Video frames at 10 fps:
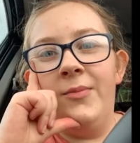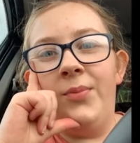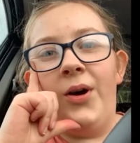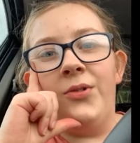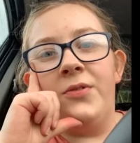
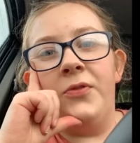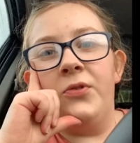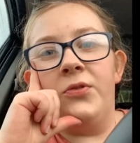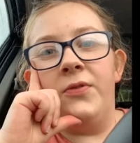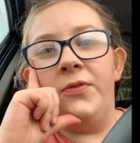but I just
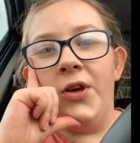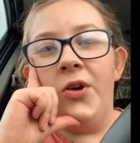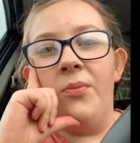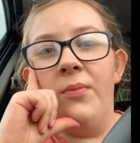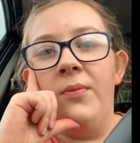thought to
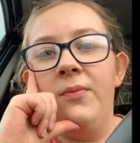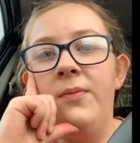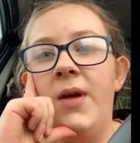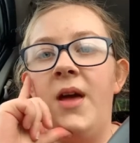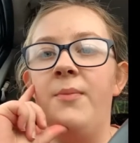film
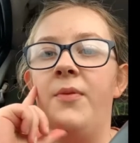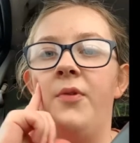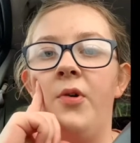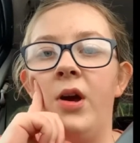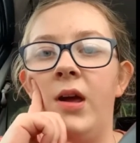
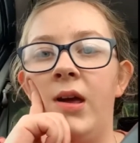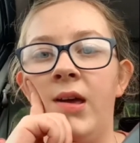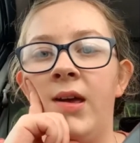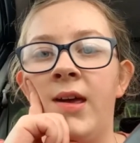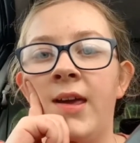before I
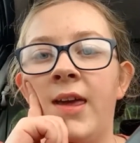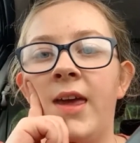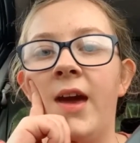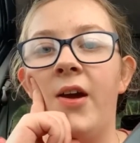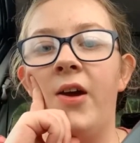
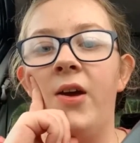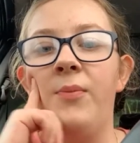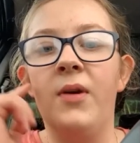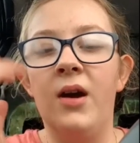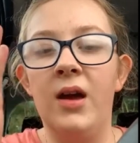get
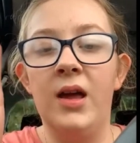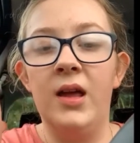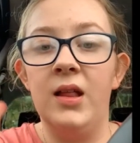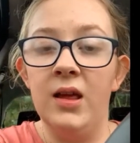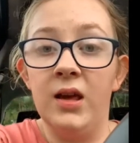home.
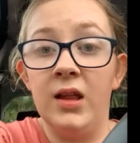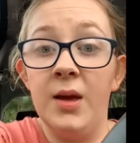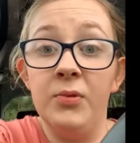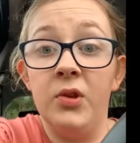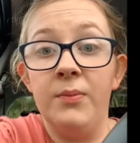I like an
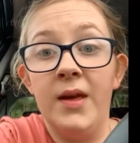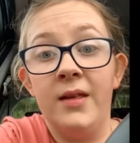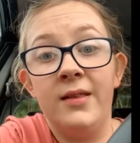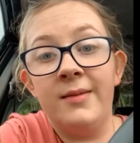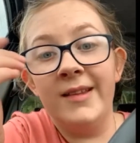absolute
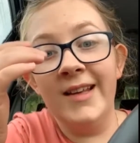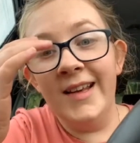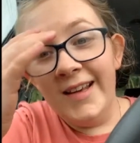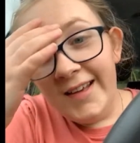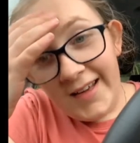mess.
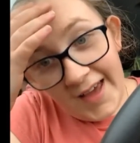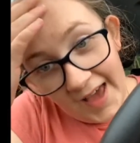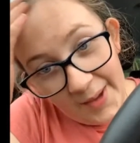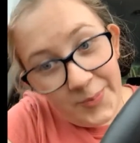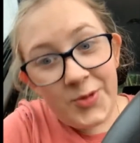
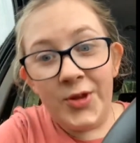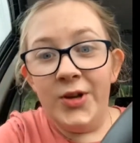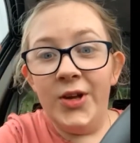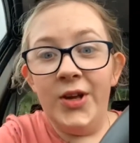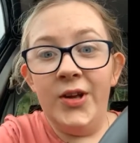
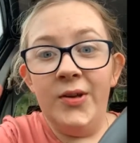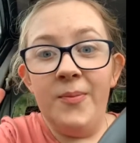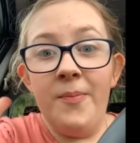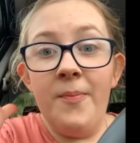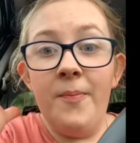Absolute
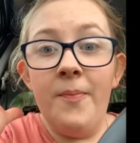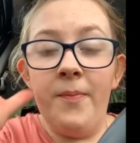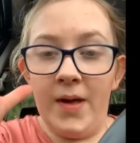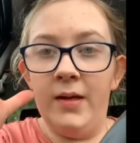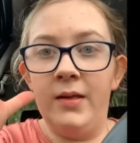
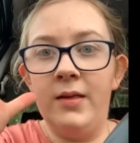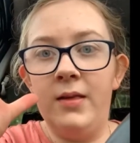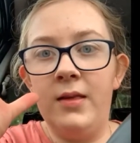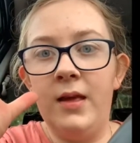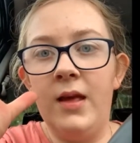
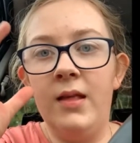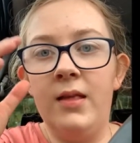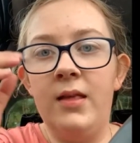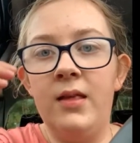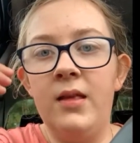mess.
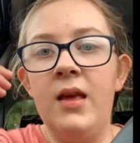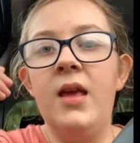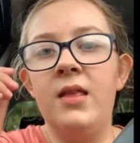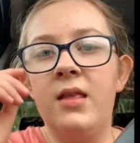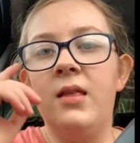It's
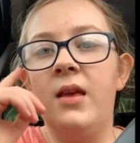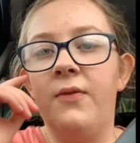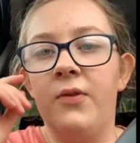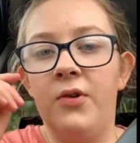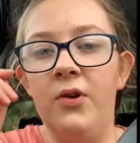It's
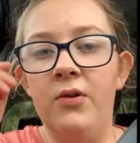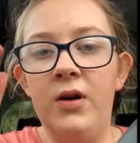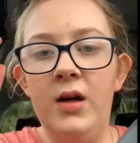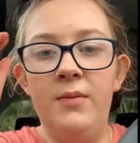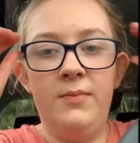difficult.
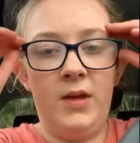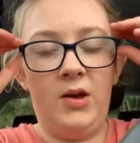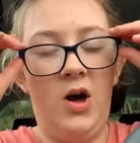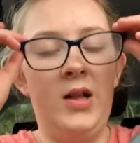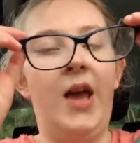I
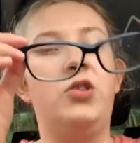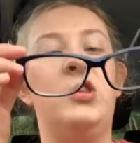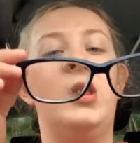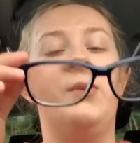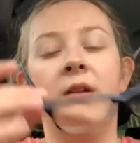can't
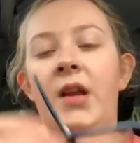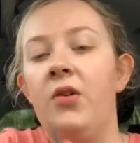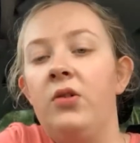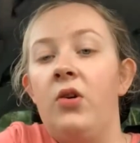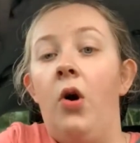actually see right now
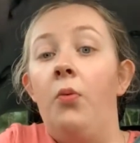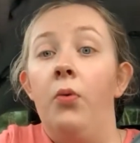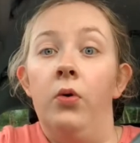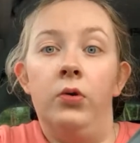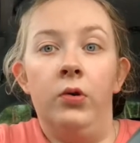because I've got
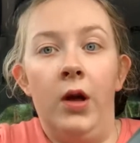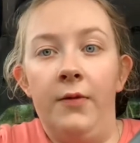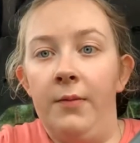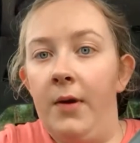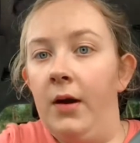water all
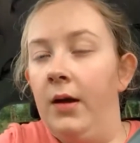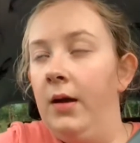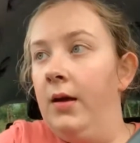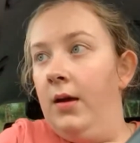over my